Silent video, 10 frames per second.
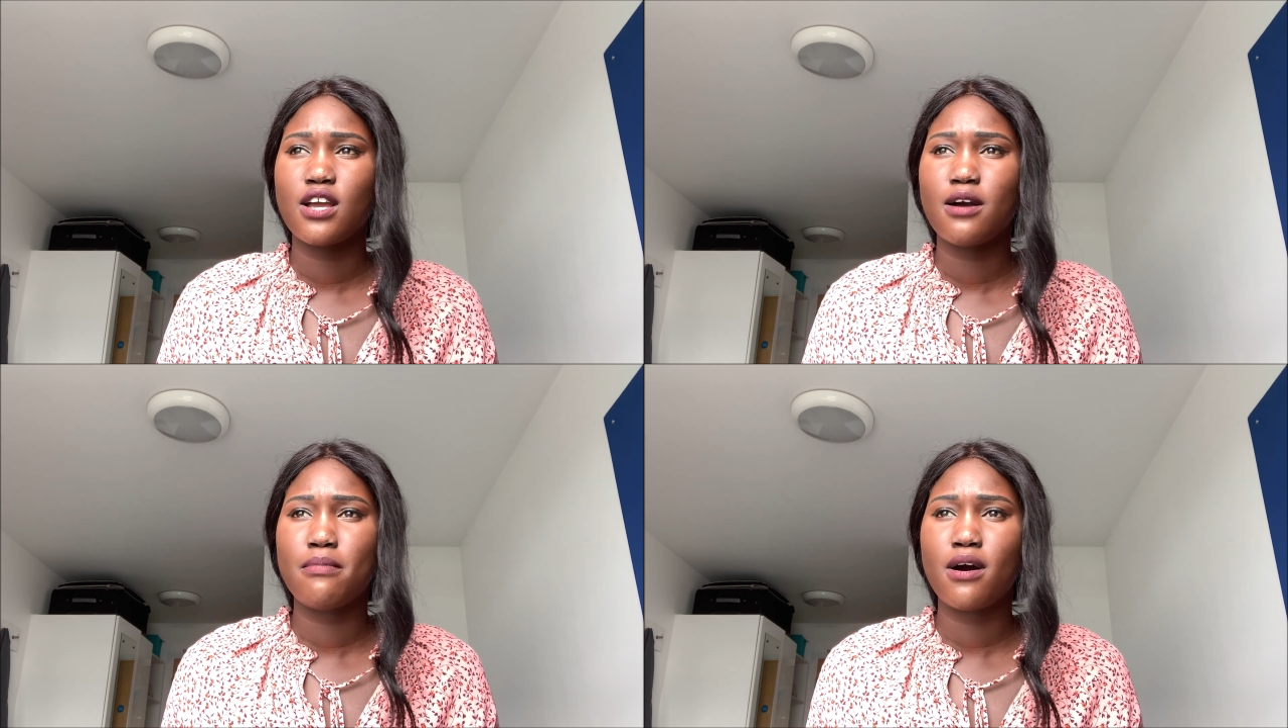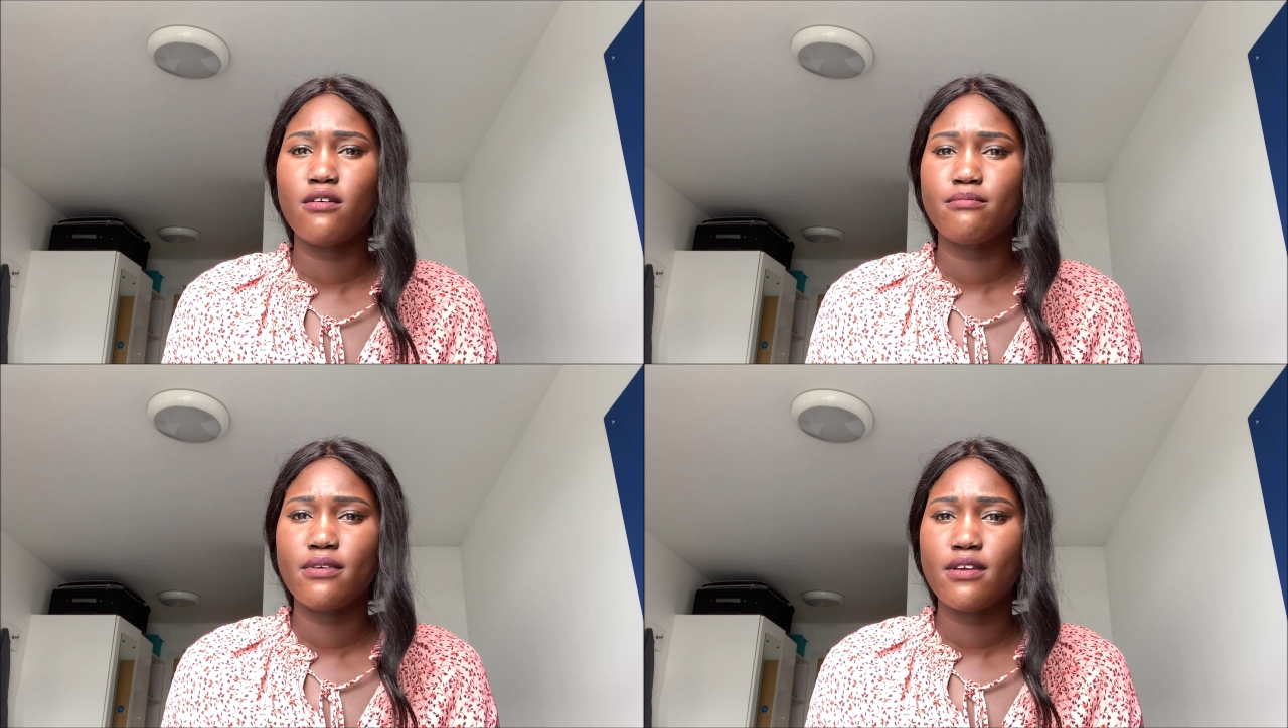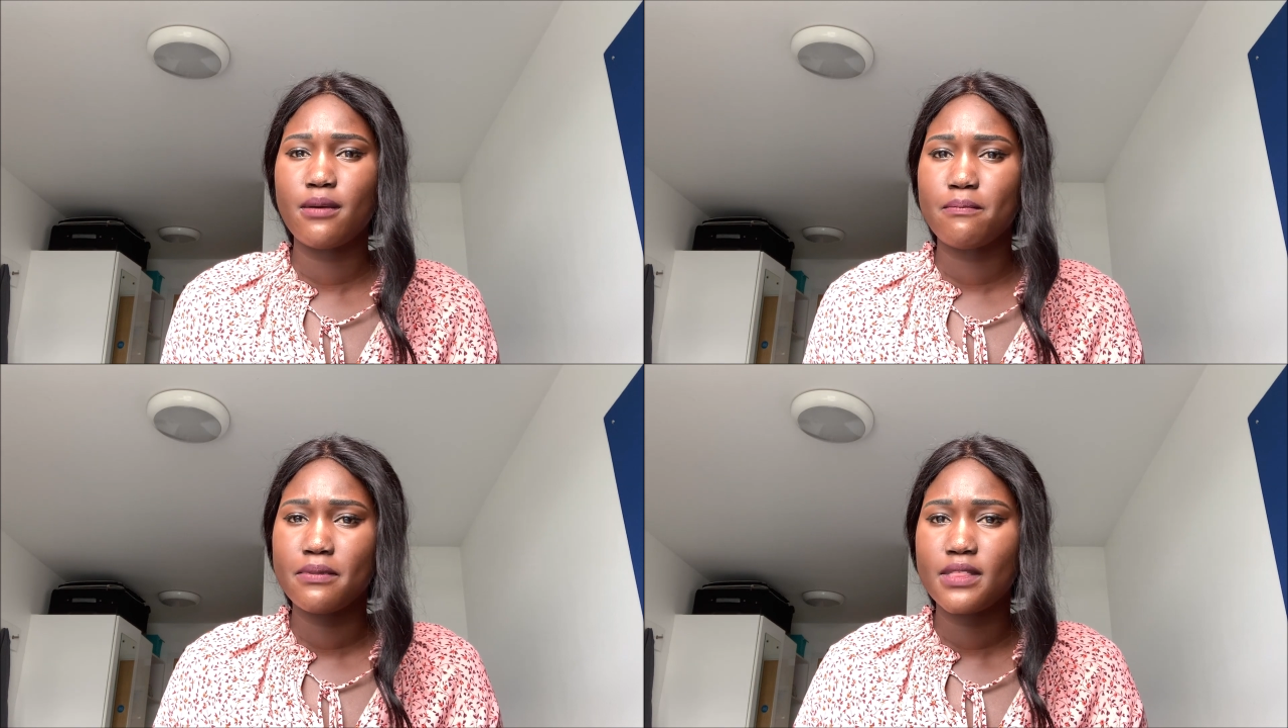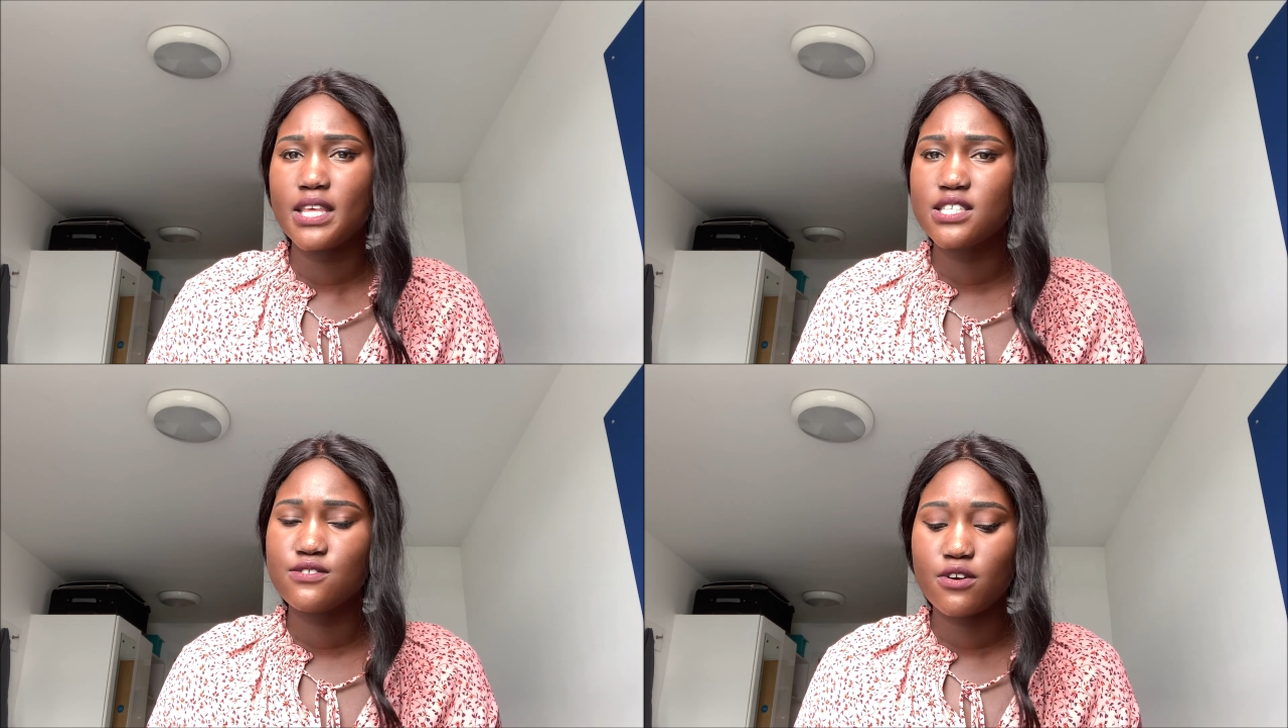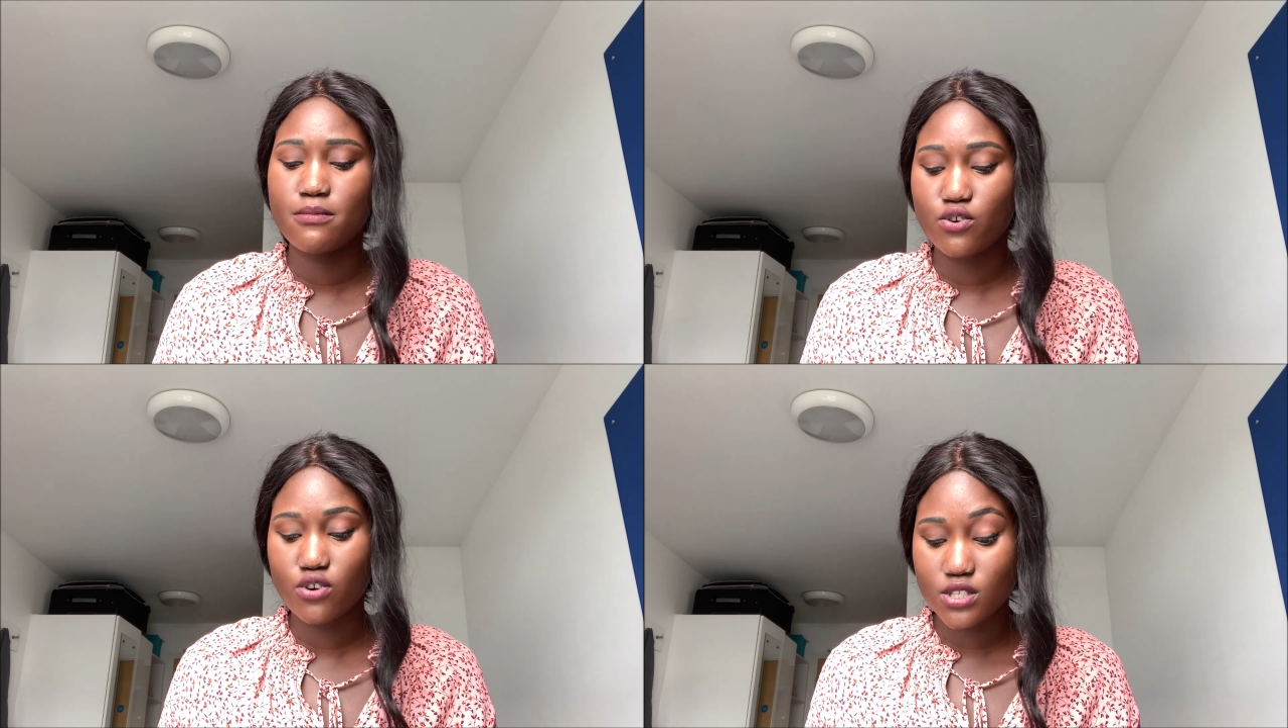about things from
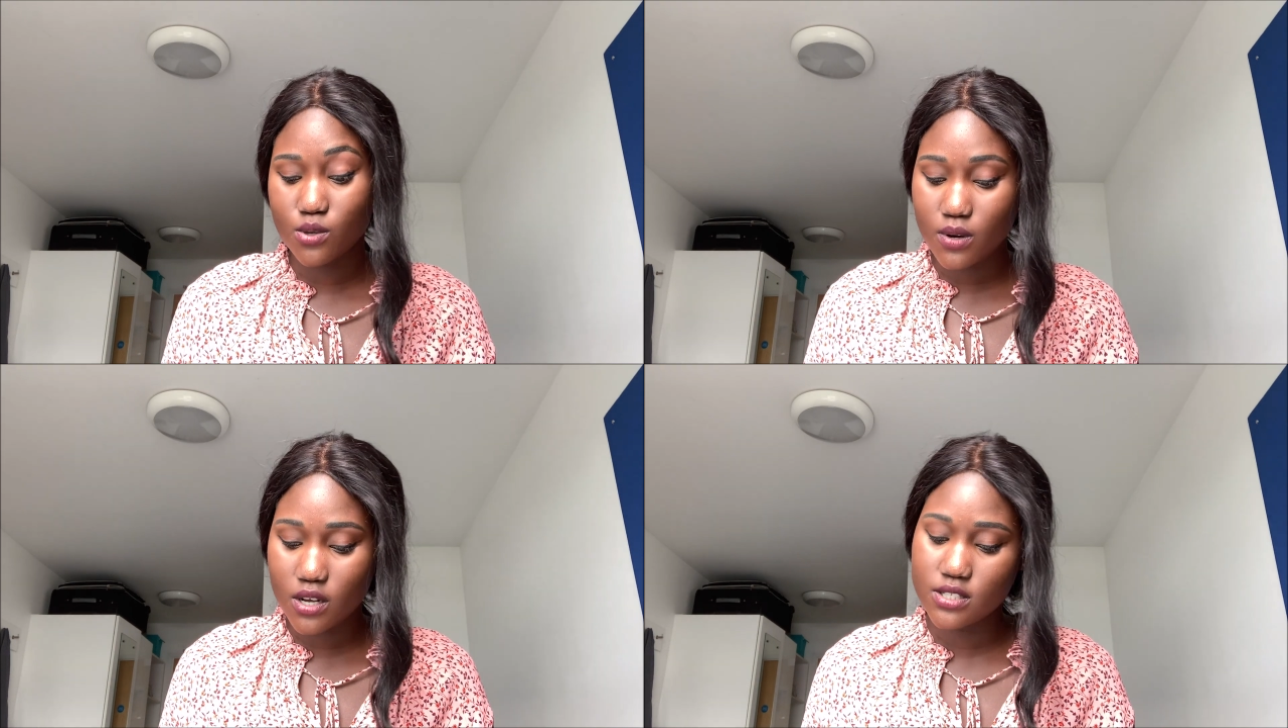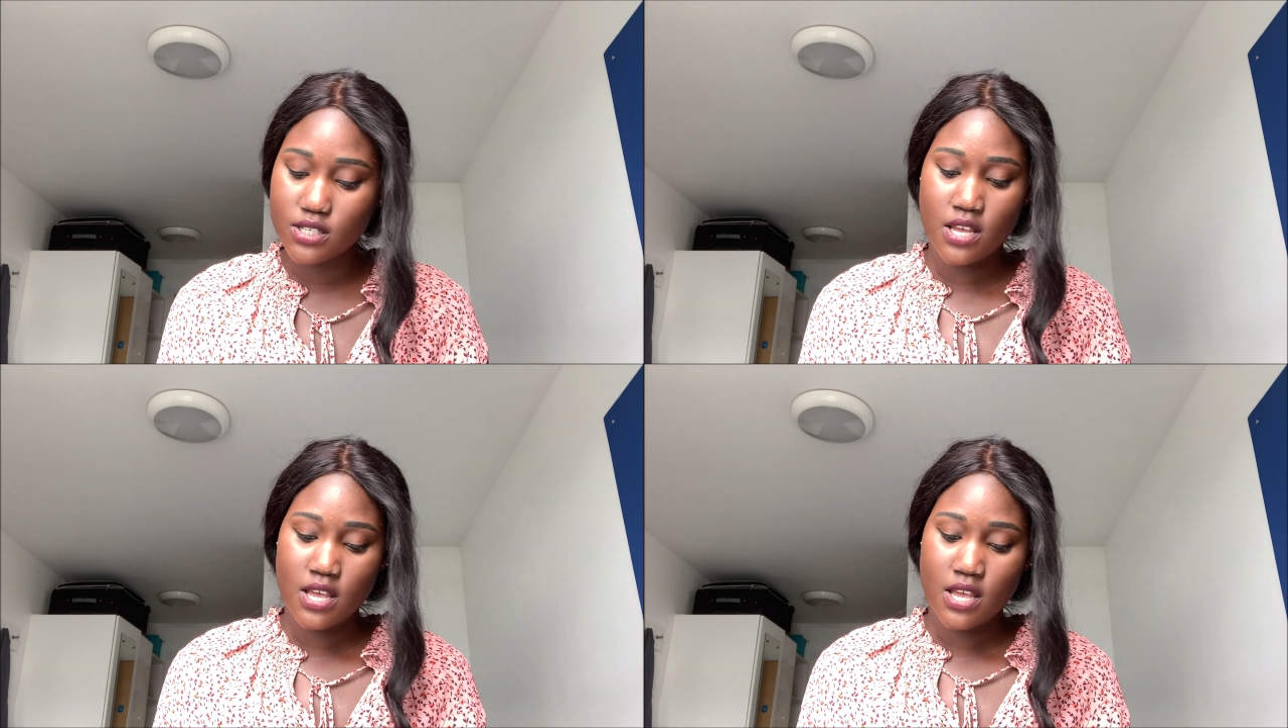across the world.